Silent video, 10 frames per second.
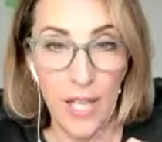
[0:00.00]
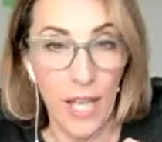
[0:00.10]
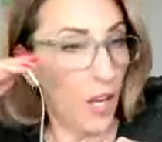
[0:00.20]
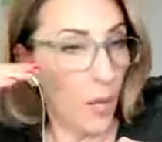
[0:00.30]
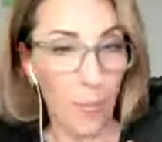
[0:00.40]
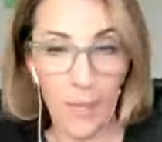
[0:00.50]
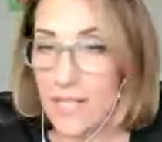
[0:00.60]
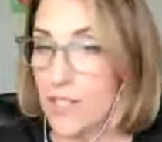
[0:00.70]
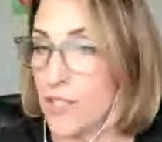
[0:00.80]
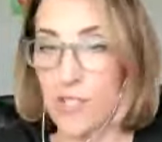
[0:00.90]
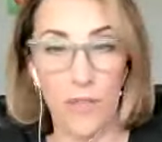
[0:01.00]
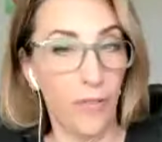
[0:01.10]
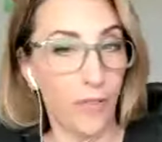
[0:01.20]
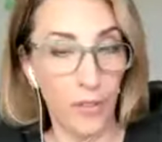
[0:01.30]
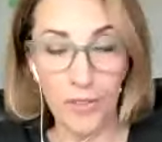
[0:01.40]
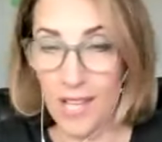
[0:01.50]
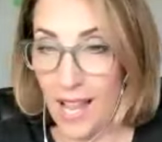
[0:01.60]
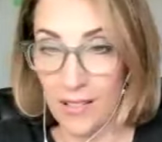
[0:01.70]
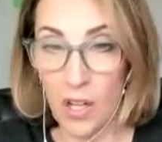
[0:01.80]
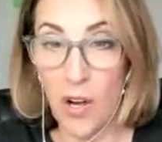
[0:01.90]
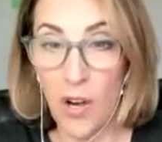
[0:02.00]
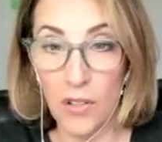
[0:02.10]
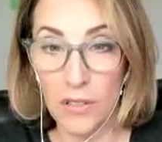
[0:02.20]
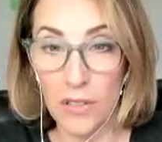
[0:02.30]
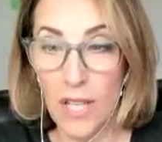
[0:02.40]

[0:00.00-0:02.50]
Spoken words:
And our brains just default to alcohol.